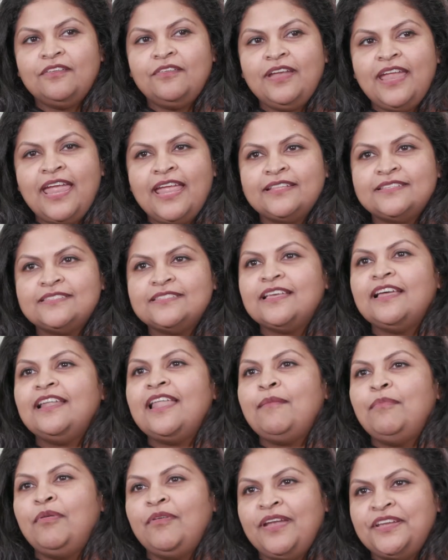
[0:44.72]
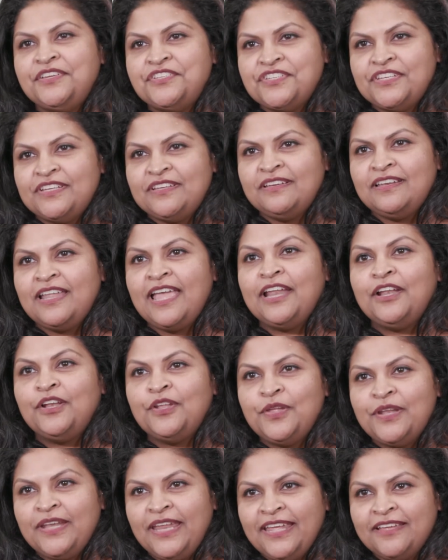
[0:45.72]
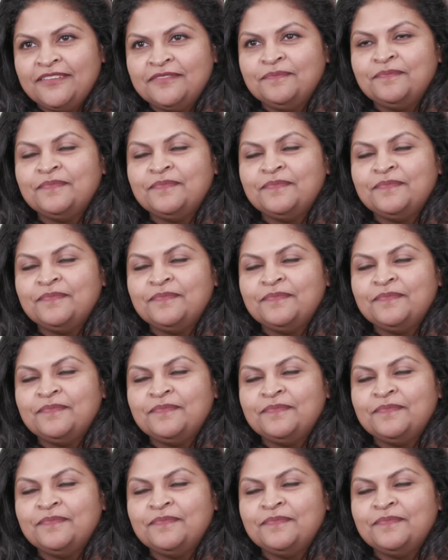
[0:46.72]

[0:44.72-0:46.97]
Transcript: creates collaboration and learning.